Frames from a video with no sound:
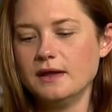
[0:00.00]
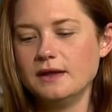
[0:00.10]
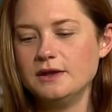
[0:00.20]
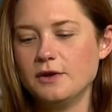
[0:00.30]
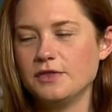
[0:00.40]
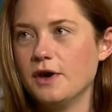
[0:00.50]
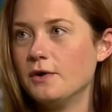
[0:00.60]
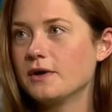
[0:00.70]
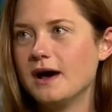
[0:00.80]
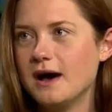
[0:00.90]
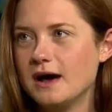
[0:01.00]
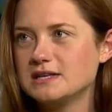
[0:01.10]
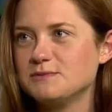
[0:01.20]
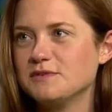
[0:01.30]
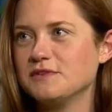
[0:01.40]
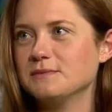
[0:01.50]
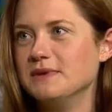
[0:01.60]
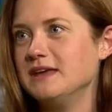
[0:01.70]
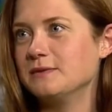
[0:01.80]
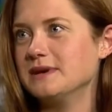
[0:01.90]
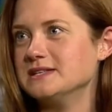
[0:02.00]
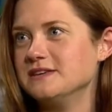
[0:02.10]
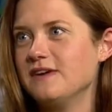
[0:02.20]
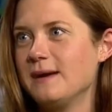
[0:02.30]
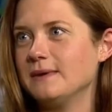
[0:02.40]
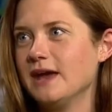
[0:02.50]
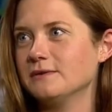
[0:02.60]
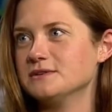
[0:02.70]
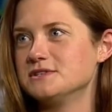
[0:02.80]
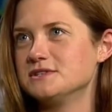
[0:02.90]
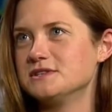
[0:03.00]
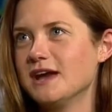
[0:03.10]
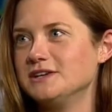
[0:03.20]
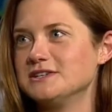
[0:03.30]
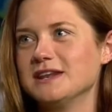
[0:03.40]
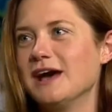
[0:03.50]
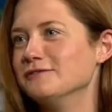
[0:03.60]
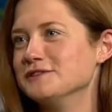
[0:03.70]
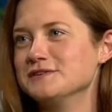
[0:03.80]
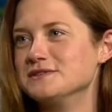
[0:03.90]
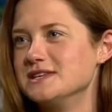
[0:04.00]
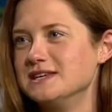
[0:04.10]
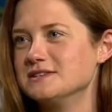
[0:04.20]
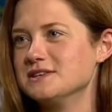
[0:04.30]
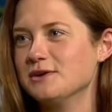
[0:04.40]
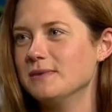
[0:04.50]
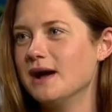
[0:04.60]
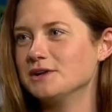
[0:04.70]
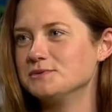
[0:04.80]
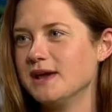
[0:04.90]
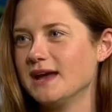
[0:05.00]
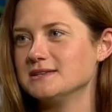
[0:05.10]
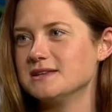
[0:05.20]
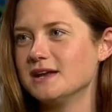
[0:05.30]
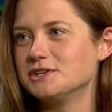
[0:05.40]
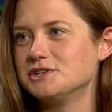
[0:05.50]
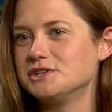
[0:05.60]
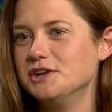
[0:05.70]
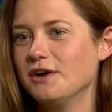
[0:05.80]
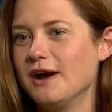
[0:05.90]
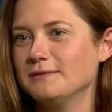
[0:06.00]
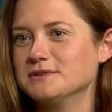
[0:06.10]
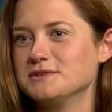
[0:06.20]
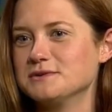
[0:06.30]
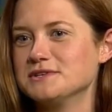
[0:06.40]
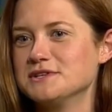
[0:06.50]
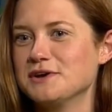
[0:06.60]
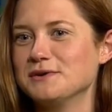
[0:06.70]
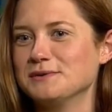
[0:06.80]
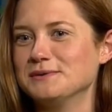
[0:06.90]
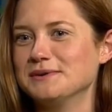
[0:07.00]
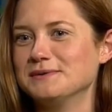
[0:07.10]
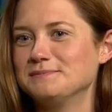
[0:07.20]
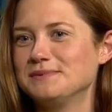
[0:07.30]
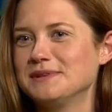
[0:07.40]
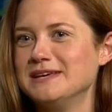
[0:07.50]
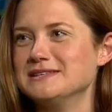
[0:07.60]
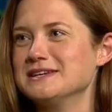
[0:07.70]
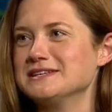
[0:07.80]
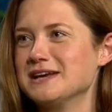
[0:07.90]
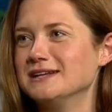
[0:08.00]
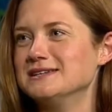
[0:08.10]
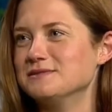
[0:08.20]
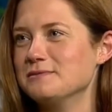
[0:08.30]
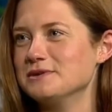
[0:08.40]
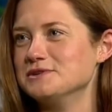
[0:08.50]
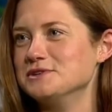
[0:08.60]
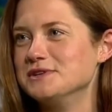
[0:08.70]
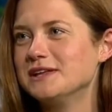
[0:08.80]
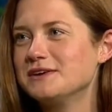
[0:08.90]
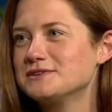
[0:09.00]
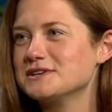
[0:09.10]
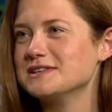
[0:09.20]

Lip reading: the whole cast, but for me, the Weasley family, I just loved those scenes so much. We had such, I was always so pleased and excited when we were shooting those, because